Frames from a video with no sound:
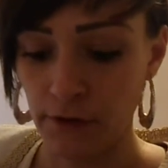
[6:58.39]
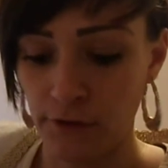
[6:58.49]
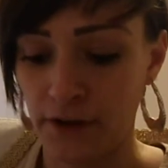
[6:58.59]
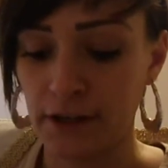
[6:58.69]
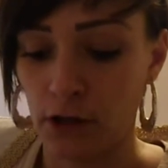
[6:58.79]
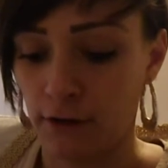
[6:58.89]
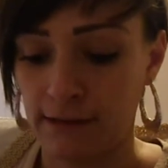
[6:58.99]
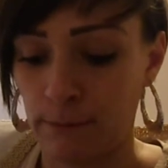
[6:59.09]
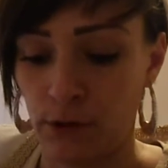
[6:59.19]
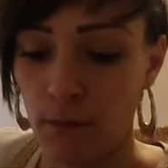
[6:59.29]
If you're gonna
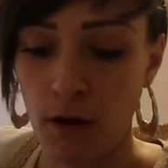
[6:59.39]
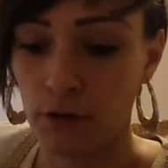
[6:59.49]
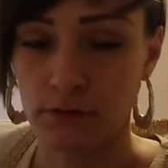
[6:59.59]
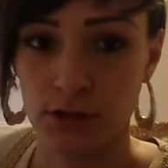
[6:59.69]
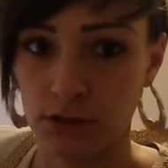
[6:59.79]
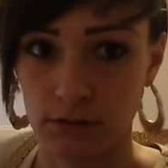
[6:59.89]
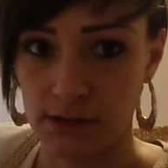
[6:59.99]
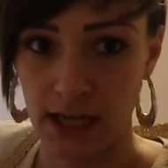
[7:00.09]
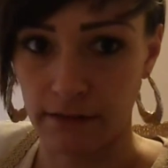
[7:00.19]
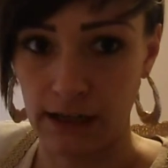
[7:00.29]
cloth nappy, you might as well just
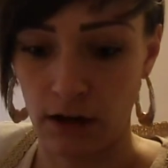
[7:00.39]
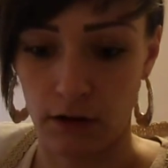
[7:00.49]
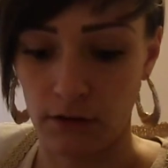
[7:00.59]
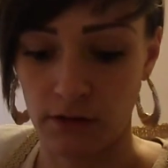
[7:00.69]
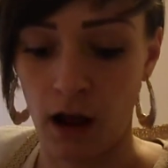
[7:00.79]
use terry cloth.